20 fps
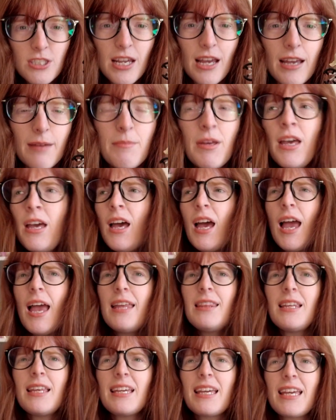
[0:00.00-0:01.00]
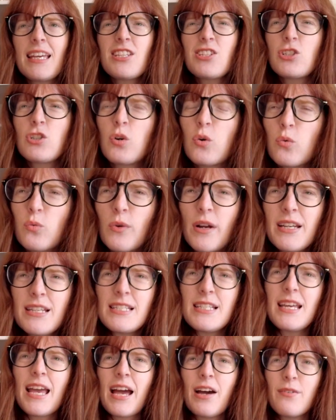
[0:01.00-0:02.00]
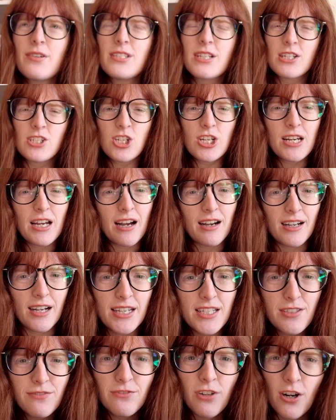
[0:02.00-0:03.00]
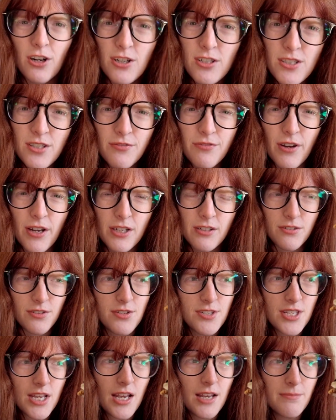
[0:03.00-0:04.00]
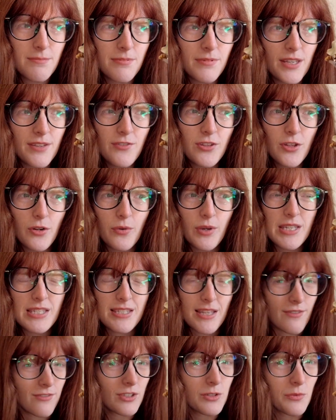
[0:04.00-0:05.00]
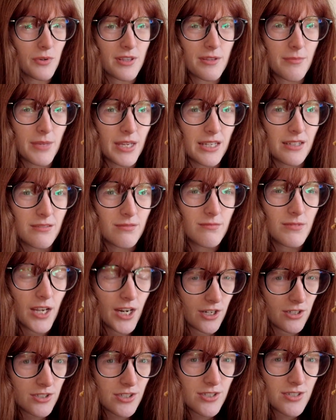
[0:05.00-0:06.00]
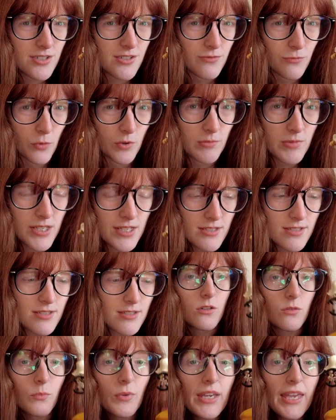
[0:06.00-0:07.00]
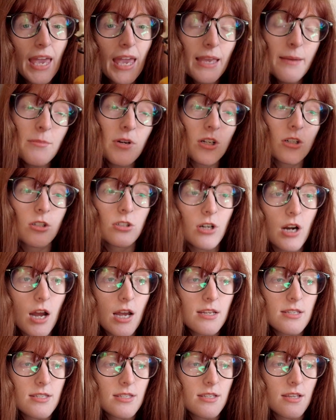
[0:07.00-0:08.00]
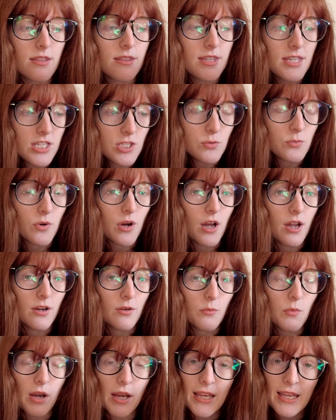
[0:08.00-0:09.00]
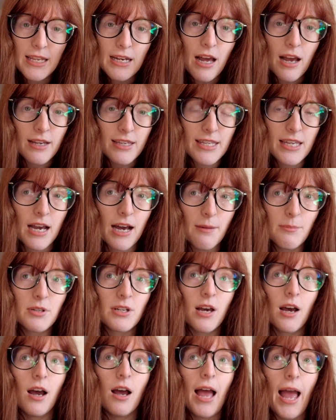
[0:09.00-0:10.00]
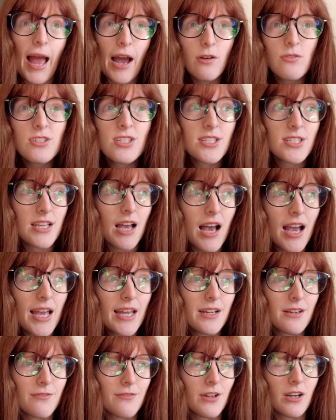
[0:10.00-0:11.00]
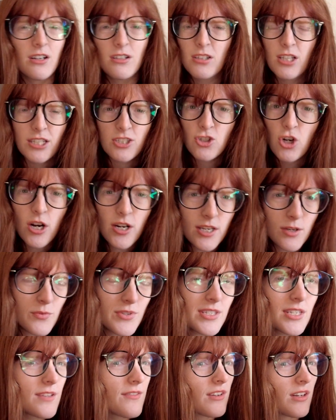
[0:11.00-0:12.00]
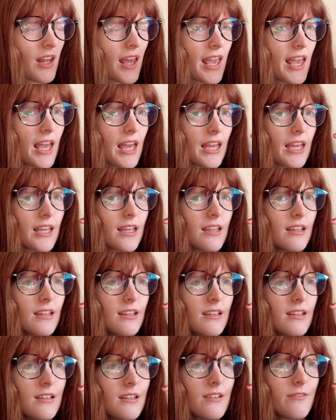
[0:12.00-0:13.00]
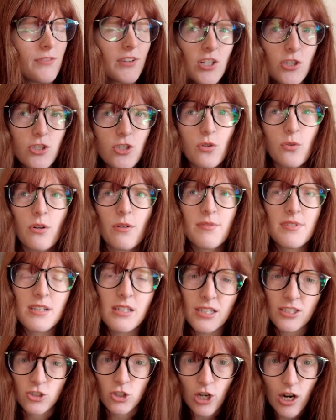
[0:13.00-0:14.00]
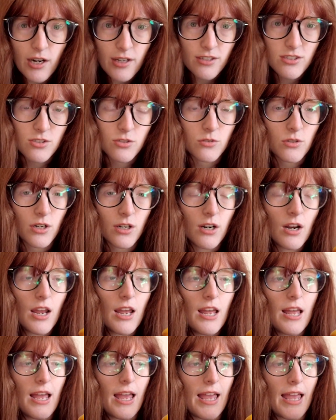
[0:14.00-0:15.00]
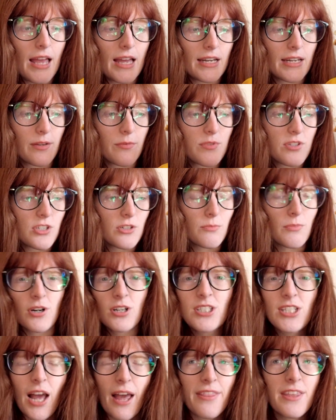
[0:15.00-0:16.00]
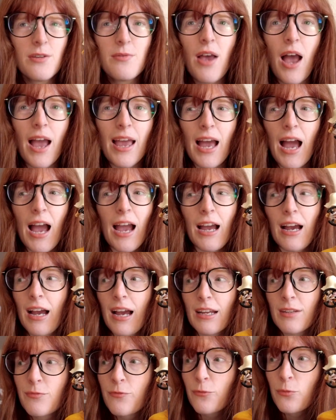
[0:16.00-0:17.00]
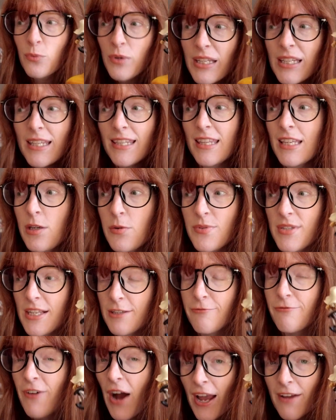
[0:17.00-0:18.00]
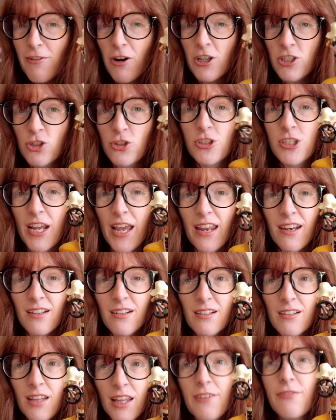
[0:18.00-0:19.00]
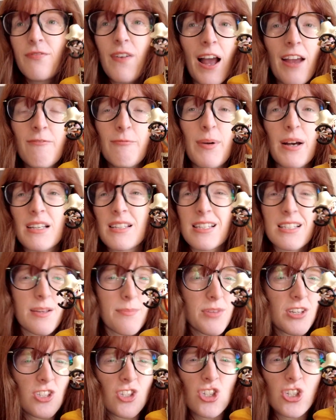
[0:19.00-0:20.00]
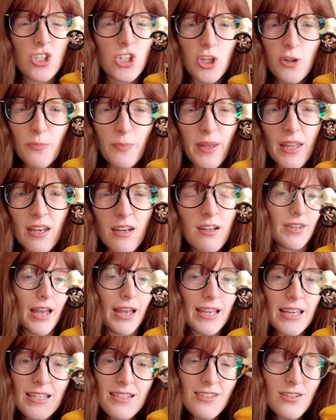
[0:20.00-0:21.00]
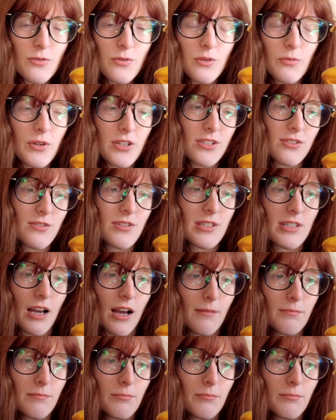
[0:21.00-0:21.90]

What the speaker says: time, and like it's crazy how it's actually kind of hard to find Usopp, even though he's definitely one of the main characters of One Piece. We came across this one in Akihabara outside of an electronic, it wasn't even a figure store, it was an electronic store, and it was on markdown. I think I really think it was like 500 yen, like $5, like something stupid. I guess no one wants Usopp,